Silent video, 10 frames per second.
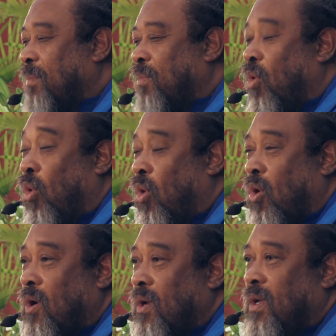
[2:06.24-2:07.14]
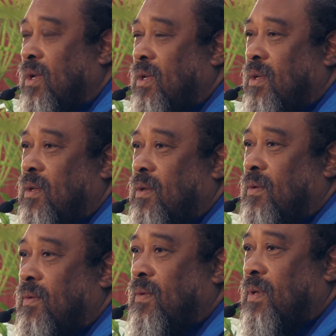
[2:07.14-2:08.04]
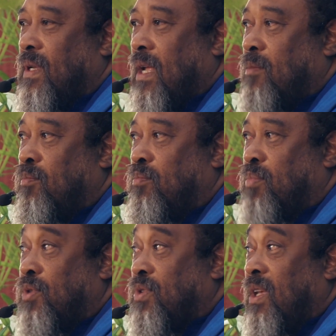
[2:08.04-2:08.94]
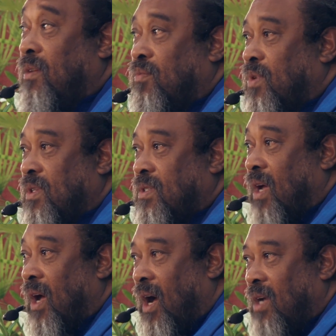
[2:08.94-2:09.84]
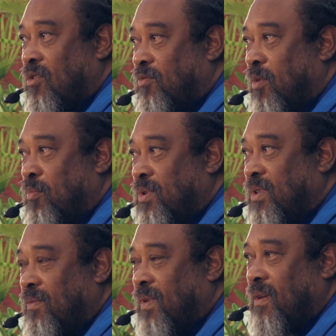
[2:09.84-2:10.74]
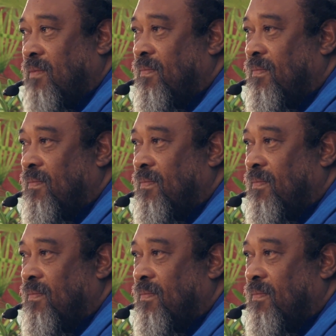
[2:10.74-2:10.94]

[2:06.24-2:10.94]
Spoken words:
core that perceive, which is the heart of the perceiving.